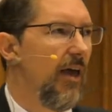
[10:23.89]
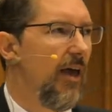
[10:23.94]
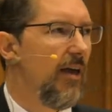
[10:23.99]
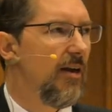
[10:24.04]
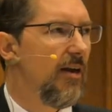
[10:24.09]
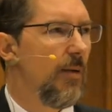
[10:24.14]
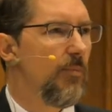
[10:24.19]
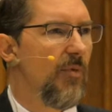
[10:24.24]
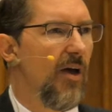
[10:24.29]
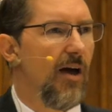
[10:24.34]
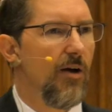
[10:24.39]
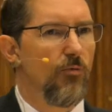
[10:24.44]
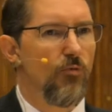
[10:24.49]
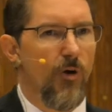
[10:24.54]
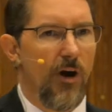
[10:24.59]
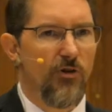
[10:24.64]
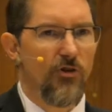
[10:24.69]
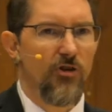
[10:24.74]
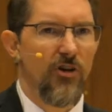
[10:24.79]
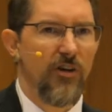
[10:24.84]
and I'm not
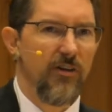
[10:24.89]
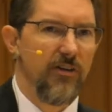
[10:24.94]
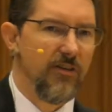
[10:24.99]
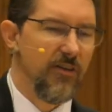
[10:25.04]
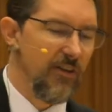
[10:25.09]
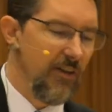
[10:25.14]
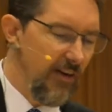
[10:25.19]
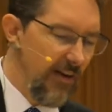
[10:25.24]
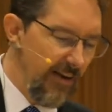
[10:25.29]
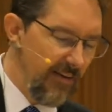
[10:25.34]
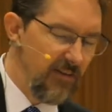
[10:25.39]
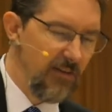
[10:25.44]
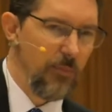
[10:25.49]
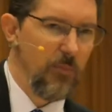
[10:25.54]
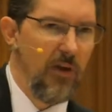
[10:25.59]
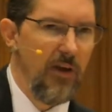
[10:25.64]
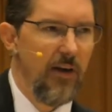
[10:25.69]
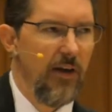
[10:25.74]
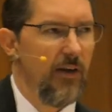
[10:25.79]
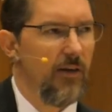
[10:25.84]
rushing to the next
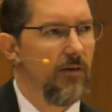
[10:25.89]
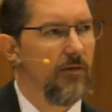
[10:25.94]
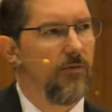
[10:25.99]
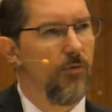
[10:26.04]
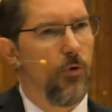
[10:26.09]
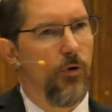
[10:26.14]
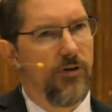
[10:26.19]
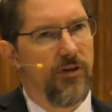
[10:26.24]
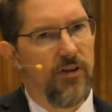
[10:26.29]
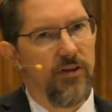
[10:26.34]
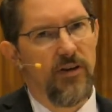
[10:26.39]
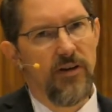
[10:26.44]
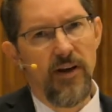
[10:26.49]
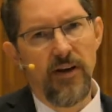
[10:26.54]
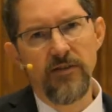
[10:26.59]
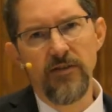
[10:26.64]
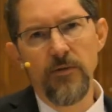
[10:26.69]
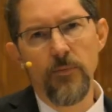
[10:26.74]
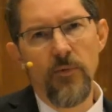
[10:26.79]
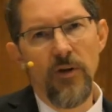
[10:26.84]
meeting or to the
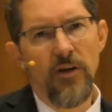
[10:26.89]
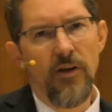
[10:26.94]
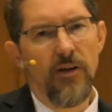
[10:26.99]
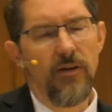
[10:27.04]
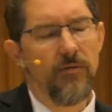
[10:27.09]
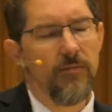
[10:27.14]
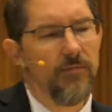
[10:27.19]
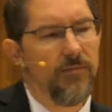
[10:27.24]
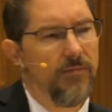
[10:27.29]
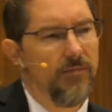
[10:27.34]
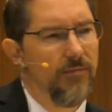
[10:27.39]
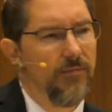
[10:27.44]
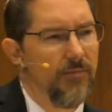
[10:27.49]
next meeting.